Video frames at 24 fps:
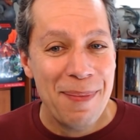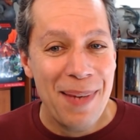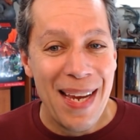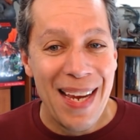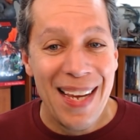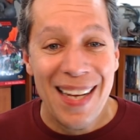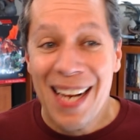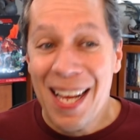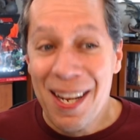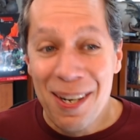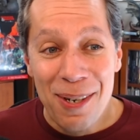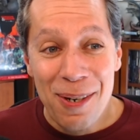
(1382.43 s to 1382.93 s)

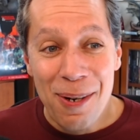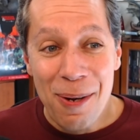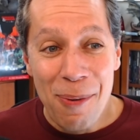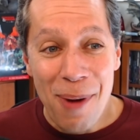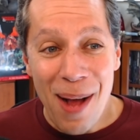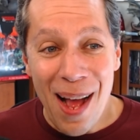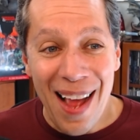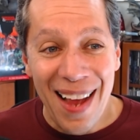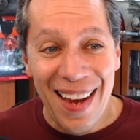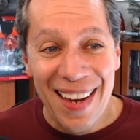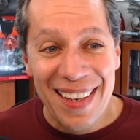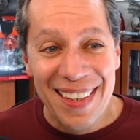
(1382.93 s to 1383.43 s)
And I don't know
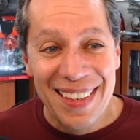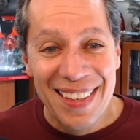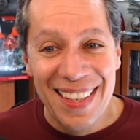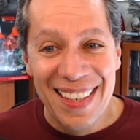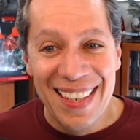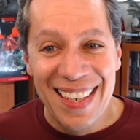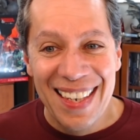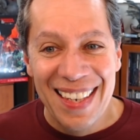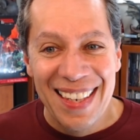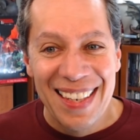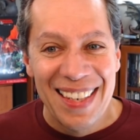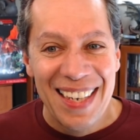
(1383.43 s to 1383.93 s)
why.
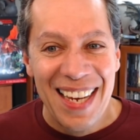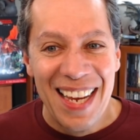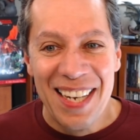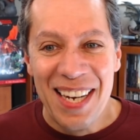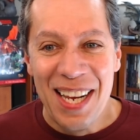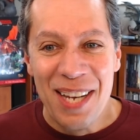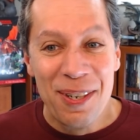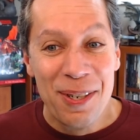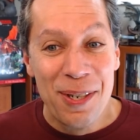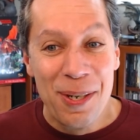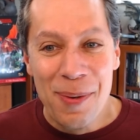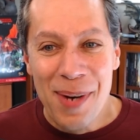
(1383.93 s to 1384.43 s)
And
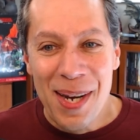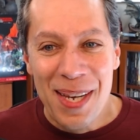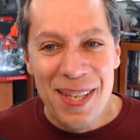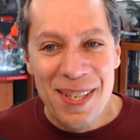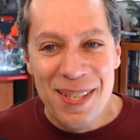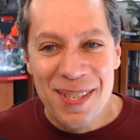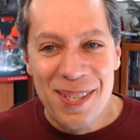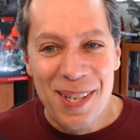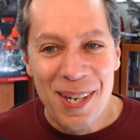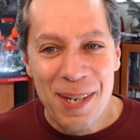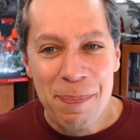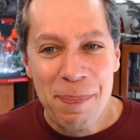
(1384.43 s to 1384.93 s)
I don't know why the
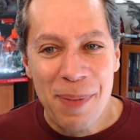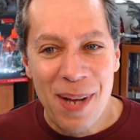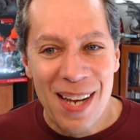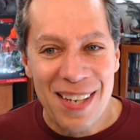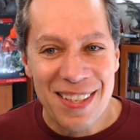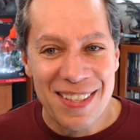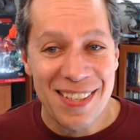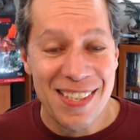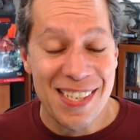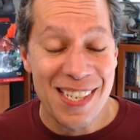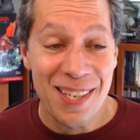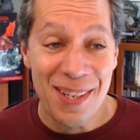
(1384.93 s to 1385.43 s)
start
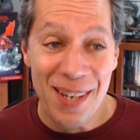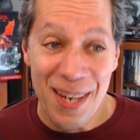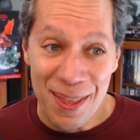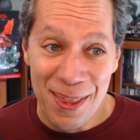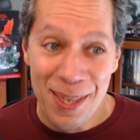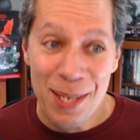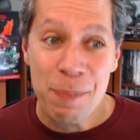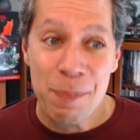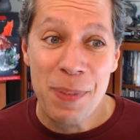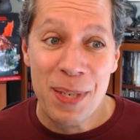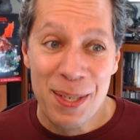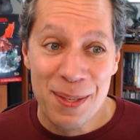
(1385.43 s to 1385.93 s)
box is here. I
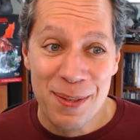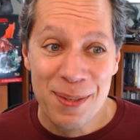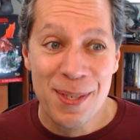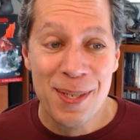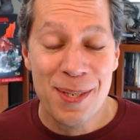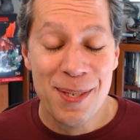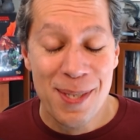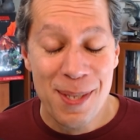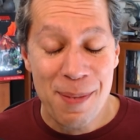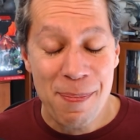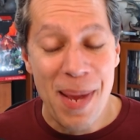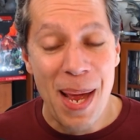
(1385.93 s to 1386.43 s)
think because
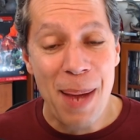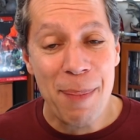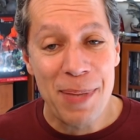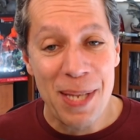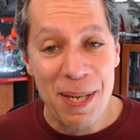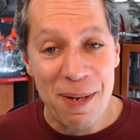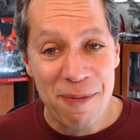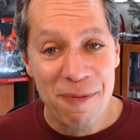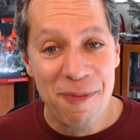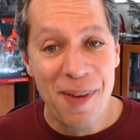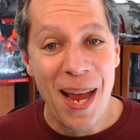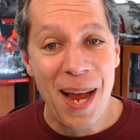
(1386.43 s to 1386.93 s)
this is the map
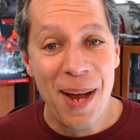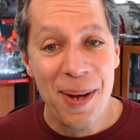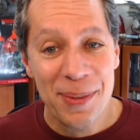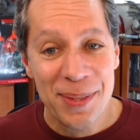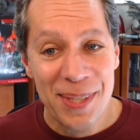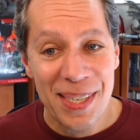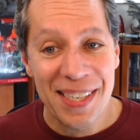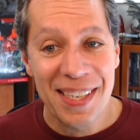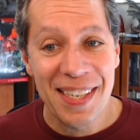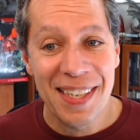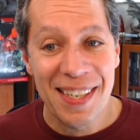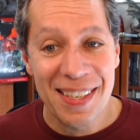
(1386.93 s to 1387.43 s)
they found
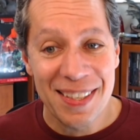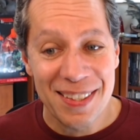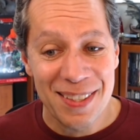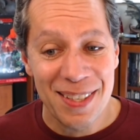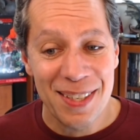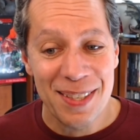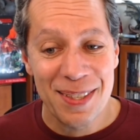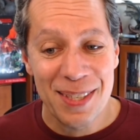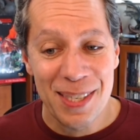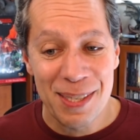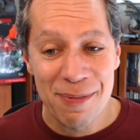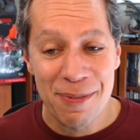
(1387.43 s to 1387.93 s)
that had
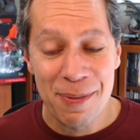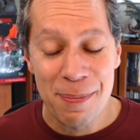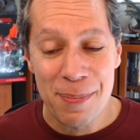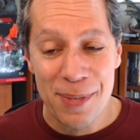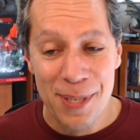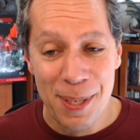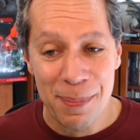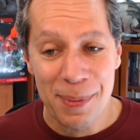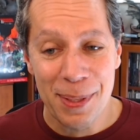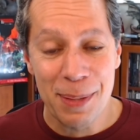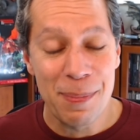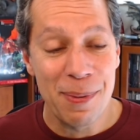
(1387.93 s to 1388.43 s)
existed from
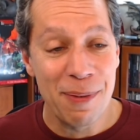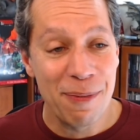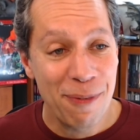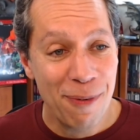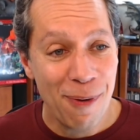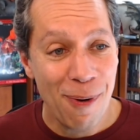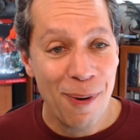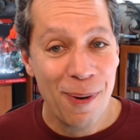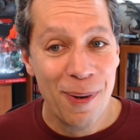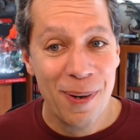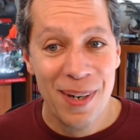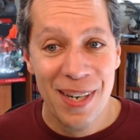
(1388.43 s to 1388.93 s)
something
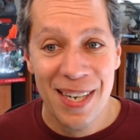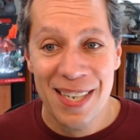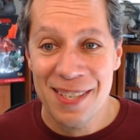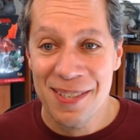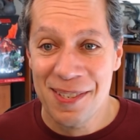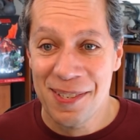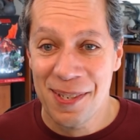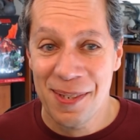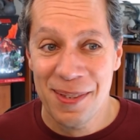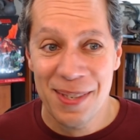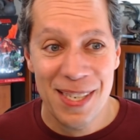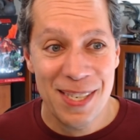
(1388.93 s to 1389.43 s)
before. And
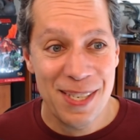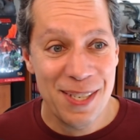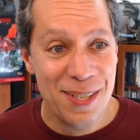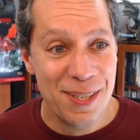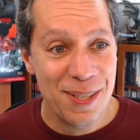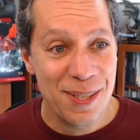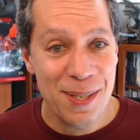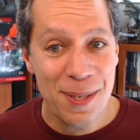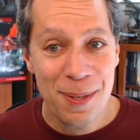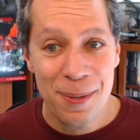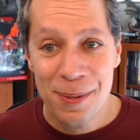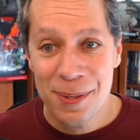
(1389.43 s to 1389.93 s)
so they
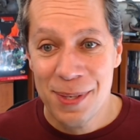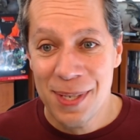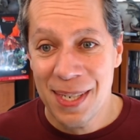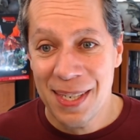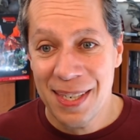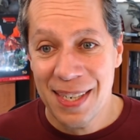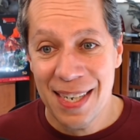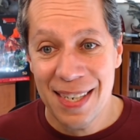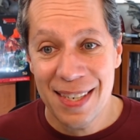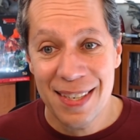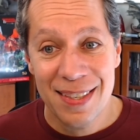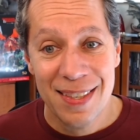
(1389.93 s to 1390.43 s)
just used
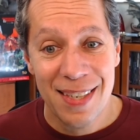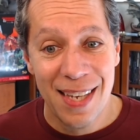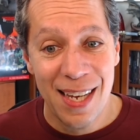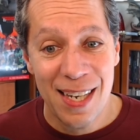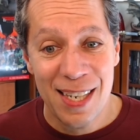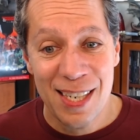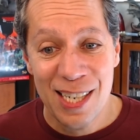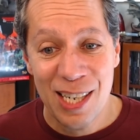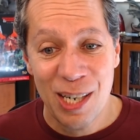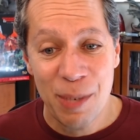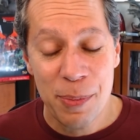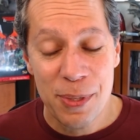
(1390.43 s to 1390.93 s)
it and it's got
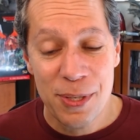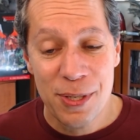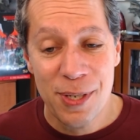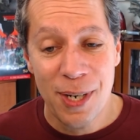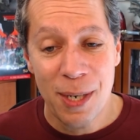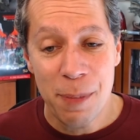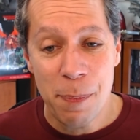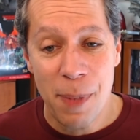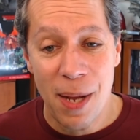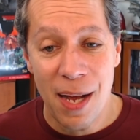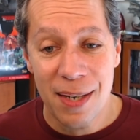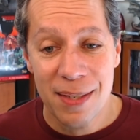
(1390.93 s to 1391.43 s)
a terrible
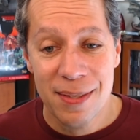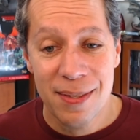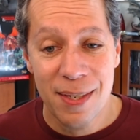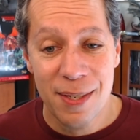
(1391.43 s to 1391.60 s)
start box.